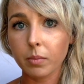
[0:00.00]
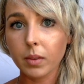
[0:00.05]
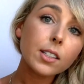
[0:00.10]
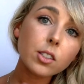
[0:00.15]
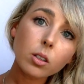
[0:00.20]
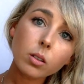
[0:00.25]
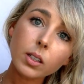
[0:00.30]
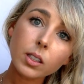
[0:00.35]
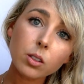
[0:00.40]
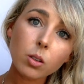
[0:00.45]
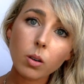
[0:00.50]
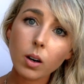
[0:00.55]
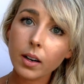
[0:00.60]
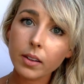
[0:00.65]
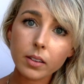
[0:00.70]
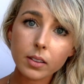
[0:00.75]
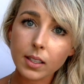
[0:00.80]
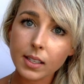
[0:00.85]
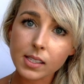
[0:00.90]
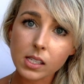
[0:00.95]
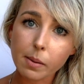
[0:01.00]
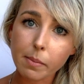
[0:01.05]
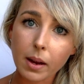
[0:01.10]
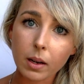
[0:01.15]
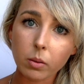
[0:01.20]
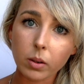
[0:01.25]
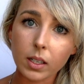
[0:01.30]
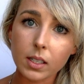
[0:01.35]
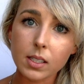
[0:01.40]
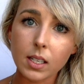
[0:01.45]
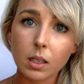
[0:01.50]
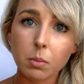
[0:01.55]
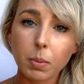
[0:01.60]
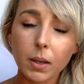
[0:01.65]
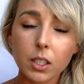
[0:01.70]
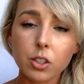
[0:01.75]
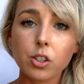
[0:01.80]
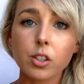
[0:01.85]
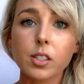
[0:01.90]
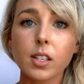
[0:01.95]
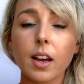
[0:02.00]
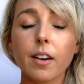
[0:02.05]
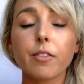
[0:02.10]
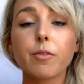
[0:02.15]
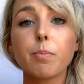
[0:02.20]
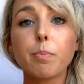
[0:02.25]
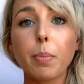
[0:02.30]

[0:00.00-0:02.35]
I don't ignore other things I might want to take pictures of,